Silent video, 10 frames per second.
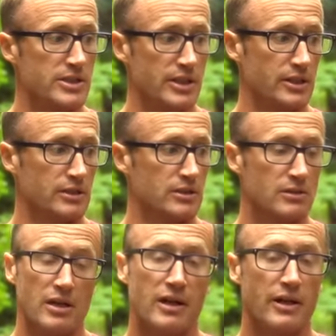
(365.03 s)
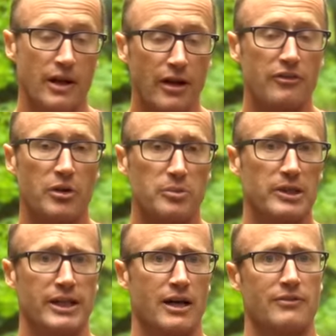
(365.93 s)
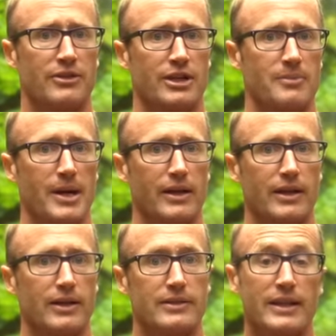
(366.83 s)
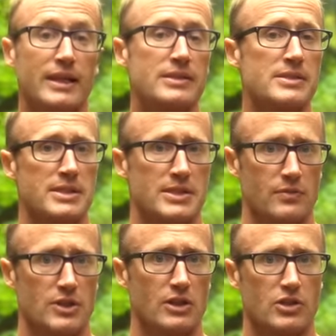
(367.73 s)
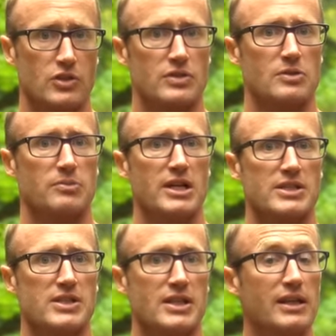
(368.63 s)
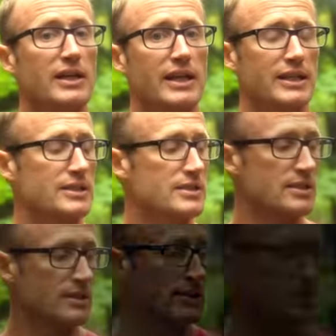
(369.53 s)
till I felt pretty confident about it. Then, since I was going to shoot suppressed and